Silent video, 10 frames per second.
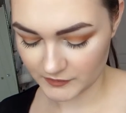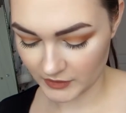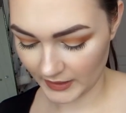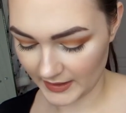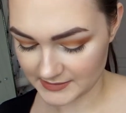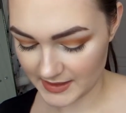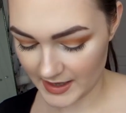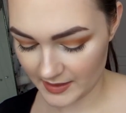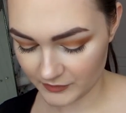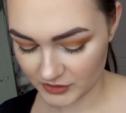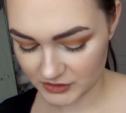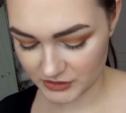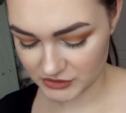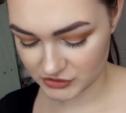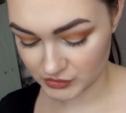Okay, so I'm
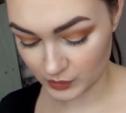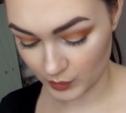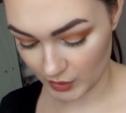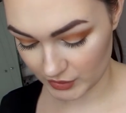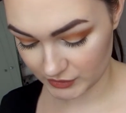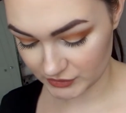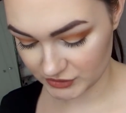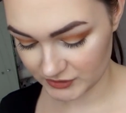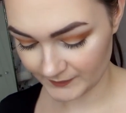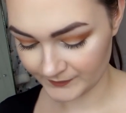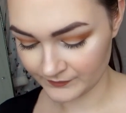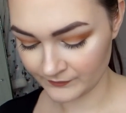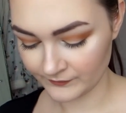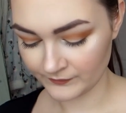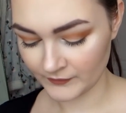gonna swatch
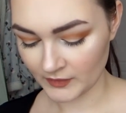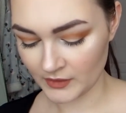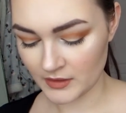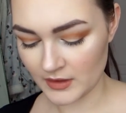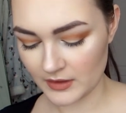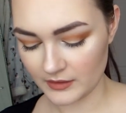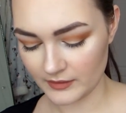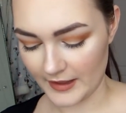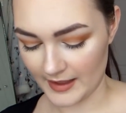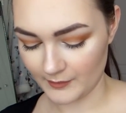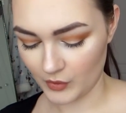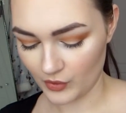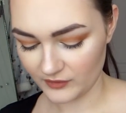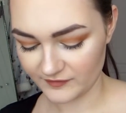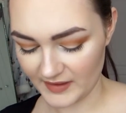
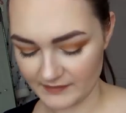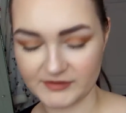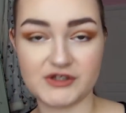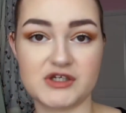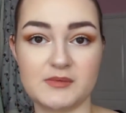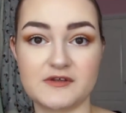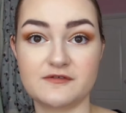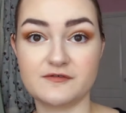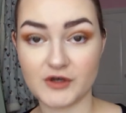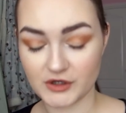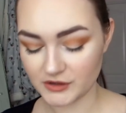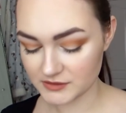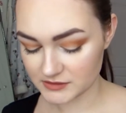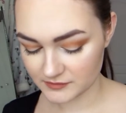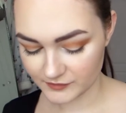all five of the shimmers
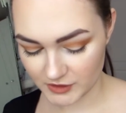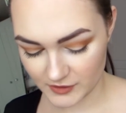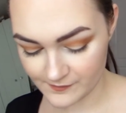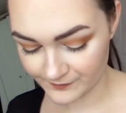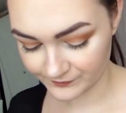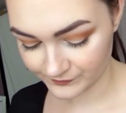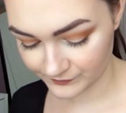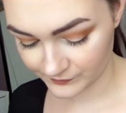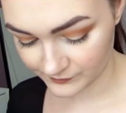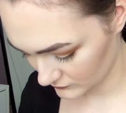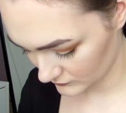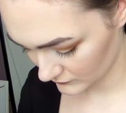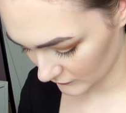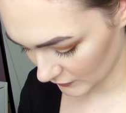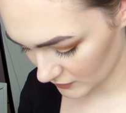first for you.
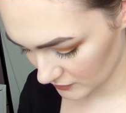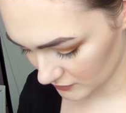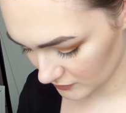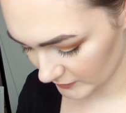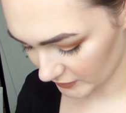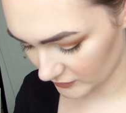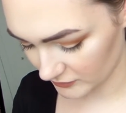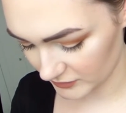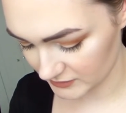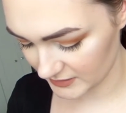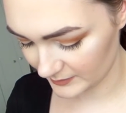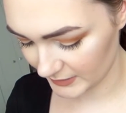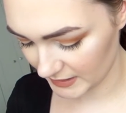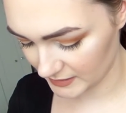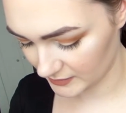Oh my god, that
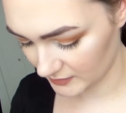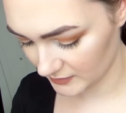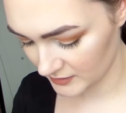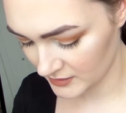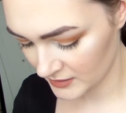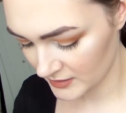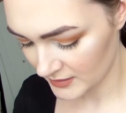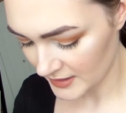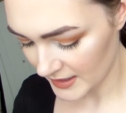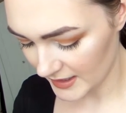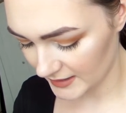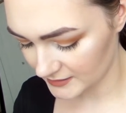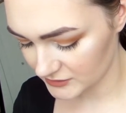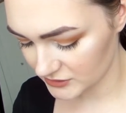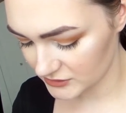pink.
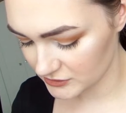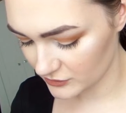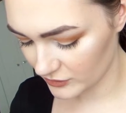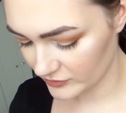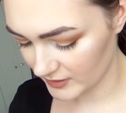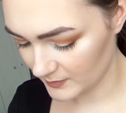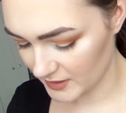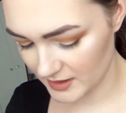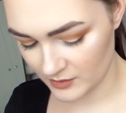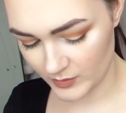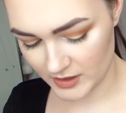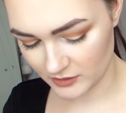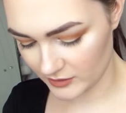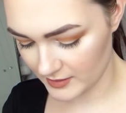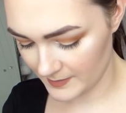It's just so creamy, it went
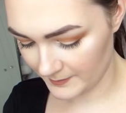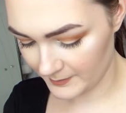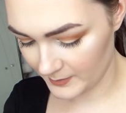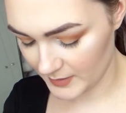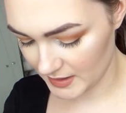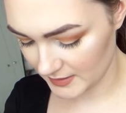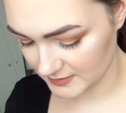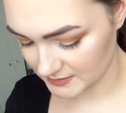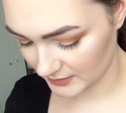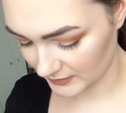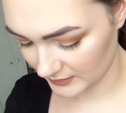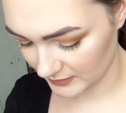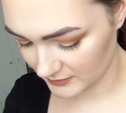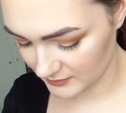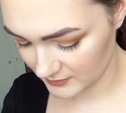on amazingly.